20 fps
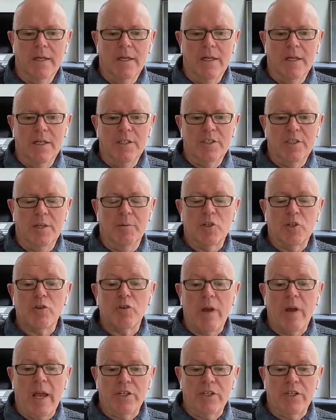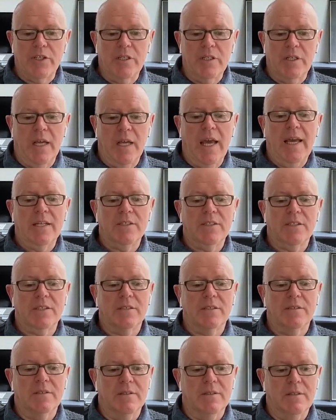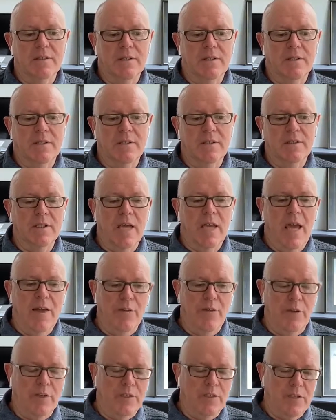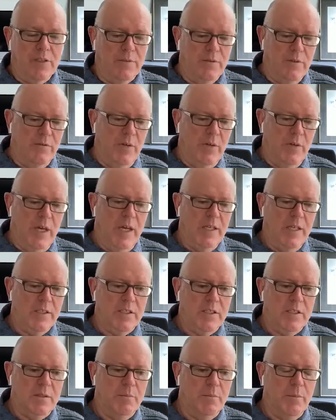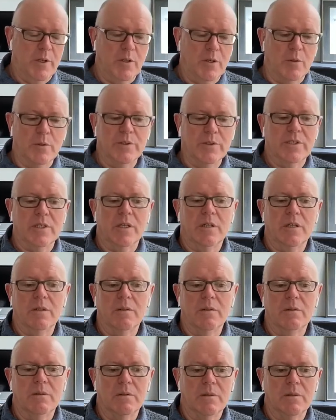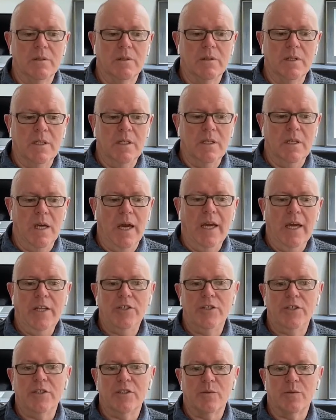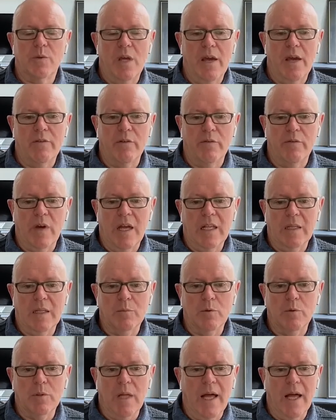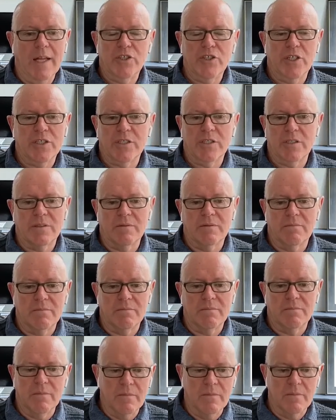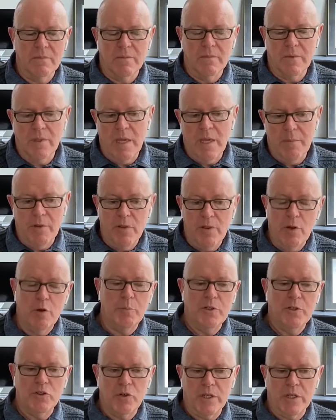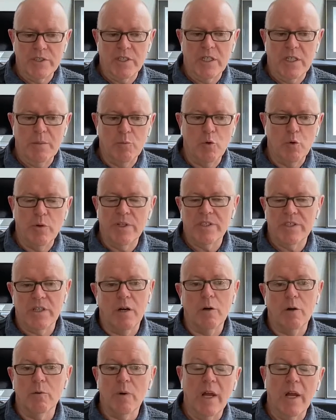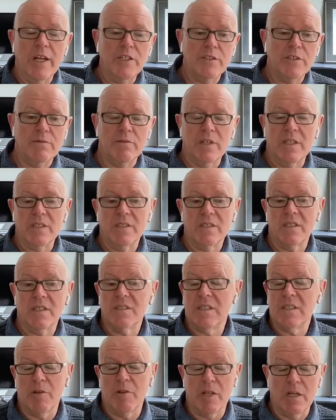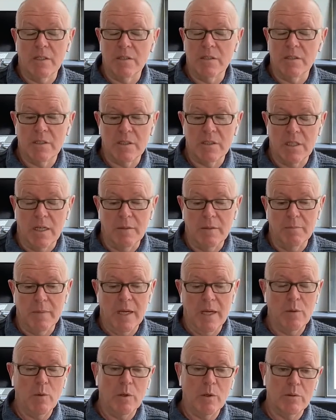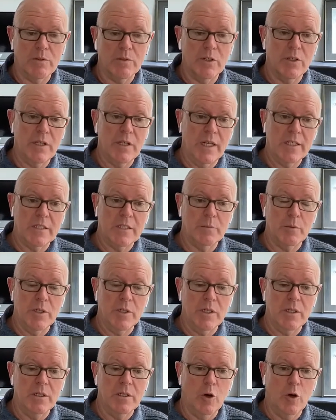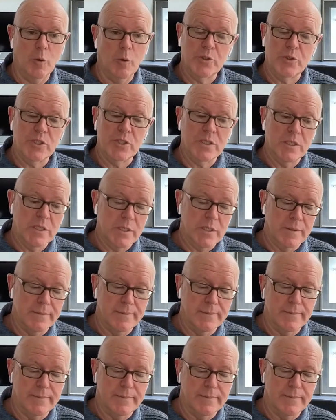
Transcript: some attraction as the catheters have advanced, but also the agents we have available aren't just chemotherapy drugs anymore. There's a whole range of things. So some of those uh, may well turn out to be options.